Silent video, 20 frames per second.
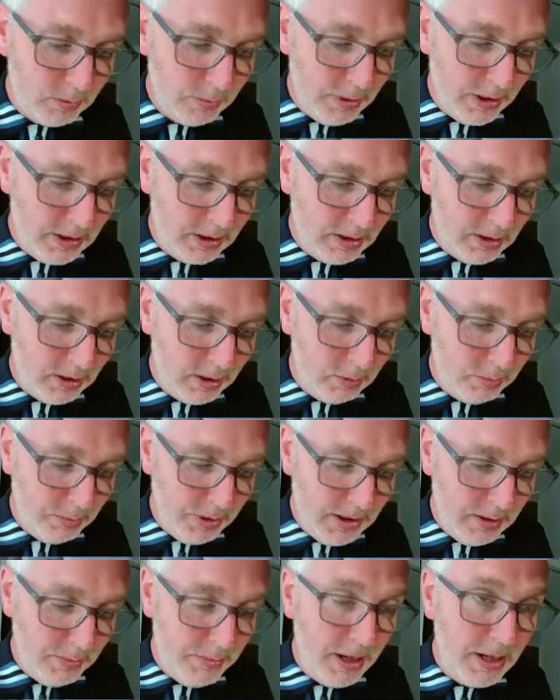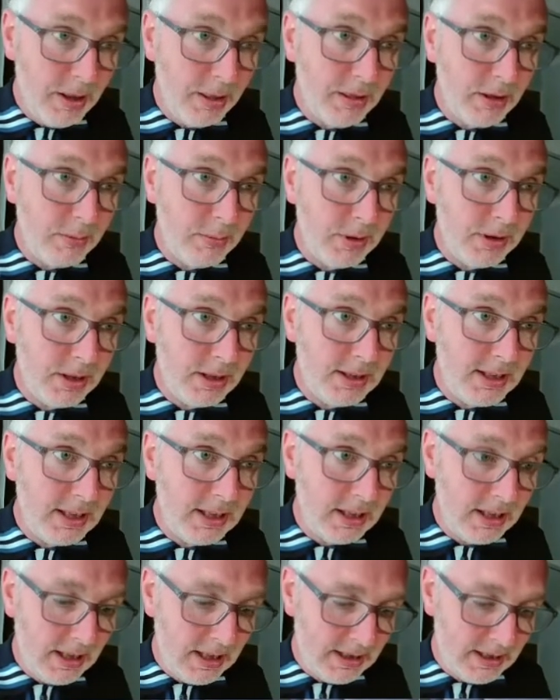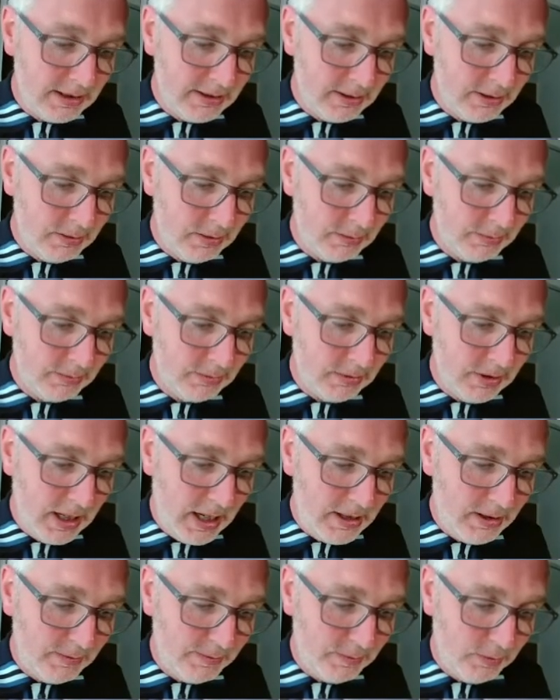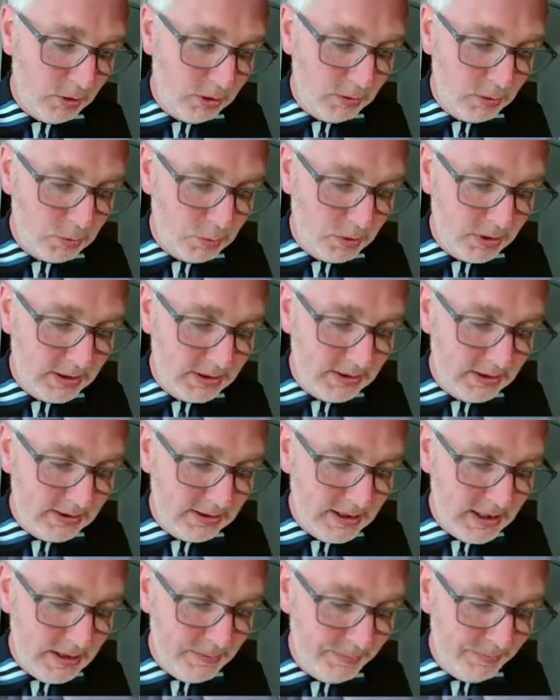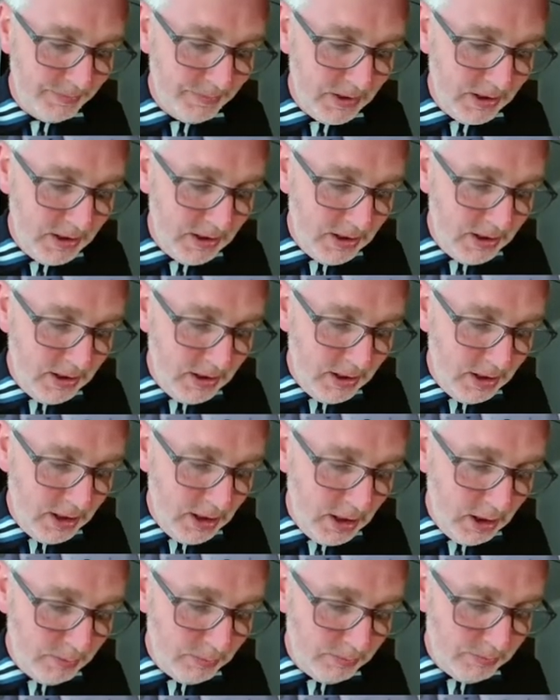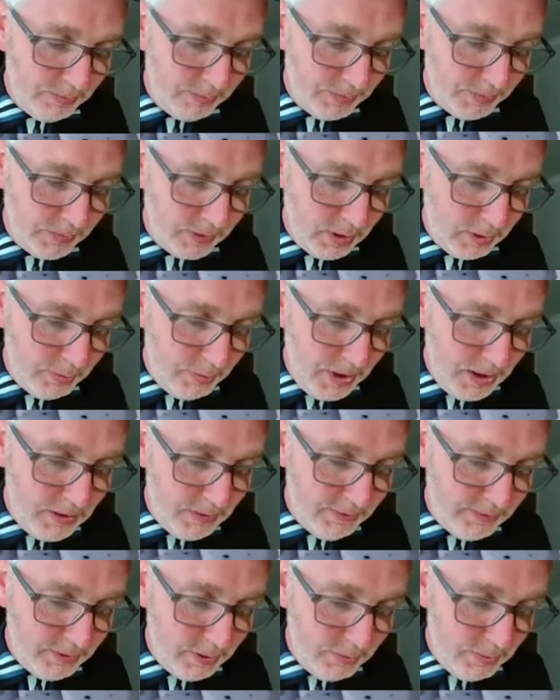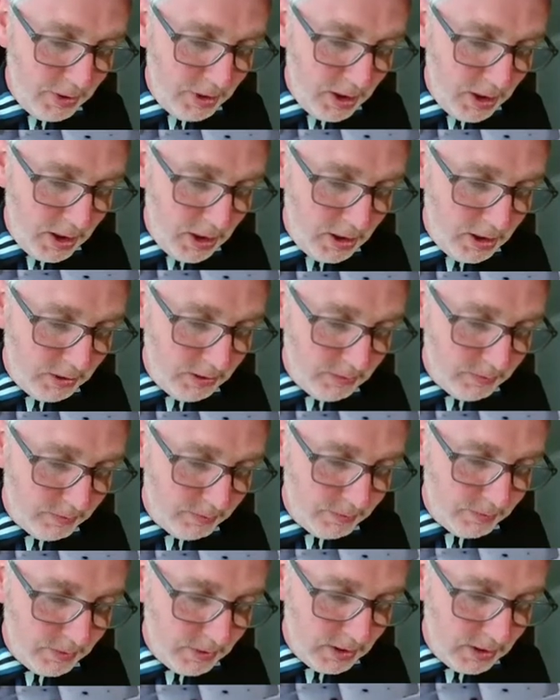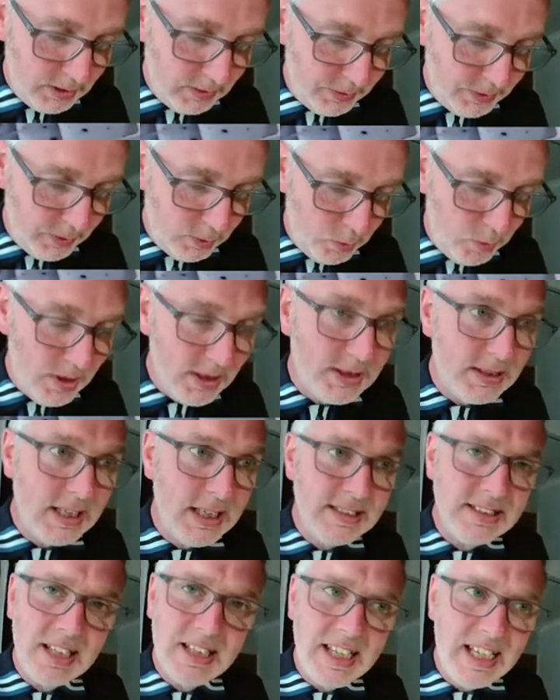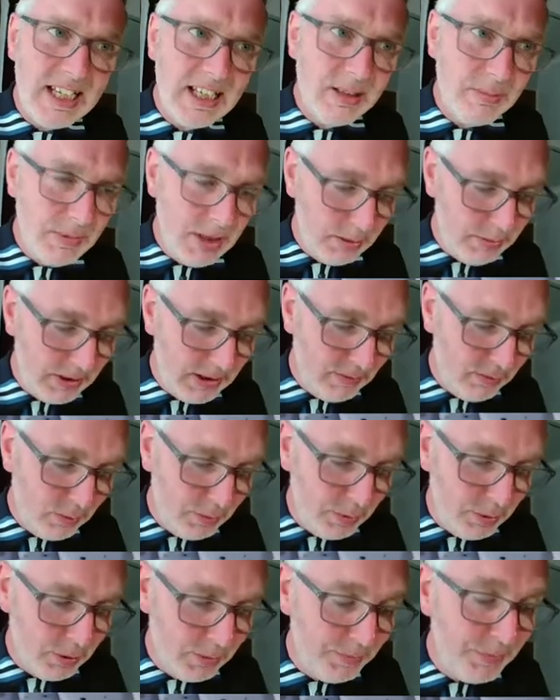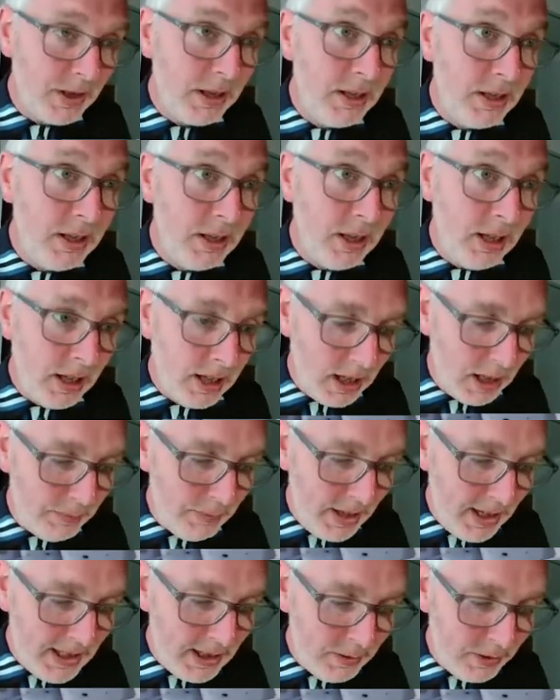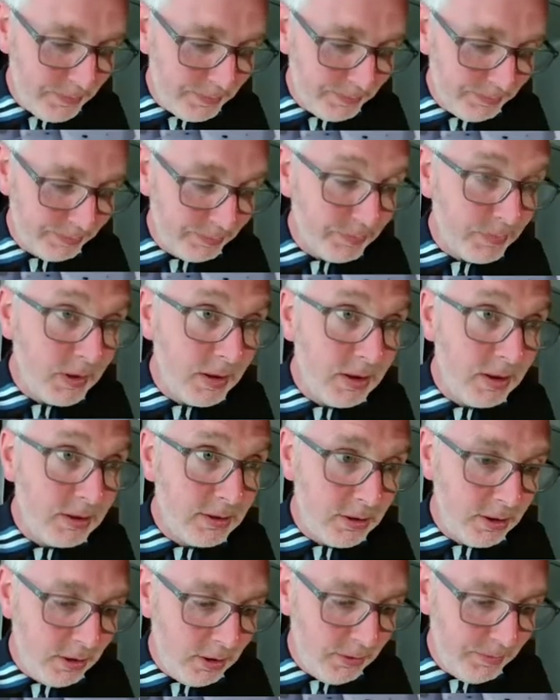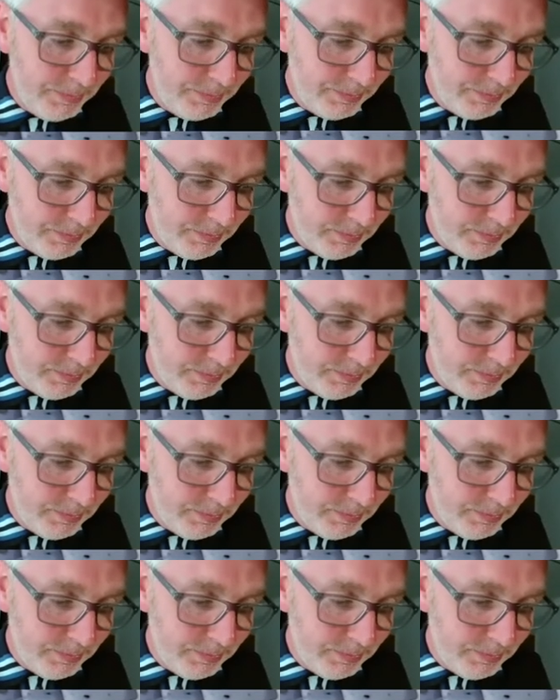was a band called Pete Bentham and the Dinner Ladies, who I kind of always wanted to see. Um, band from uh, Widnes, I think, maybe Liverpool. Um, anyway, so